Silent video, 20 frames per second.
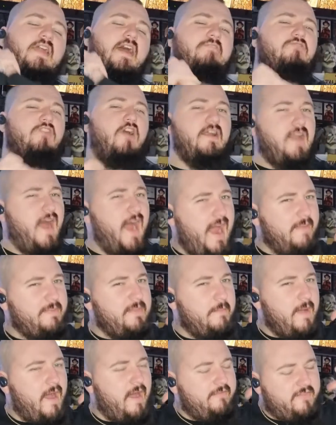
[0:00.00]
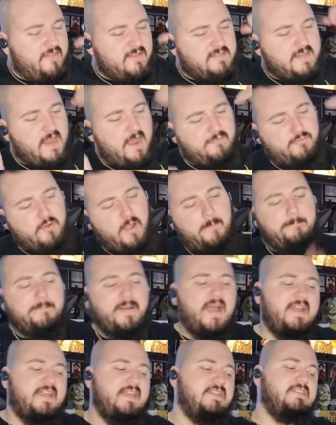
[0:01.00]
everyone, I am the Mouth of the South. We are
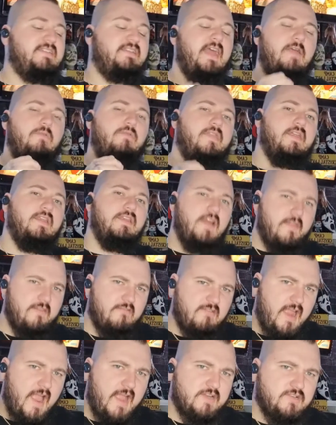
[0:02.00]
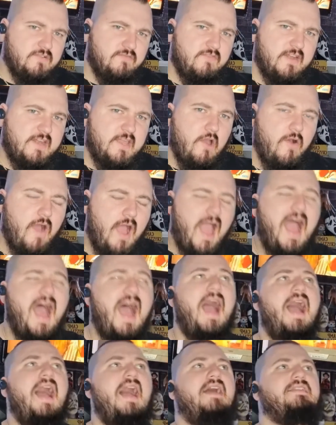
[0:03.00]
back here today with another reaction video
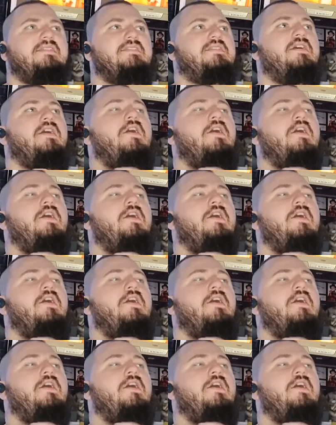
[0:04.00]
and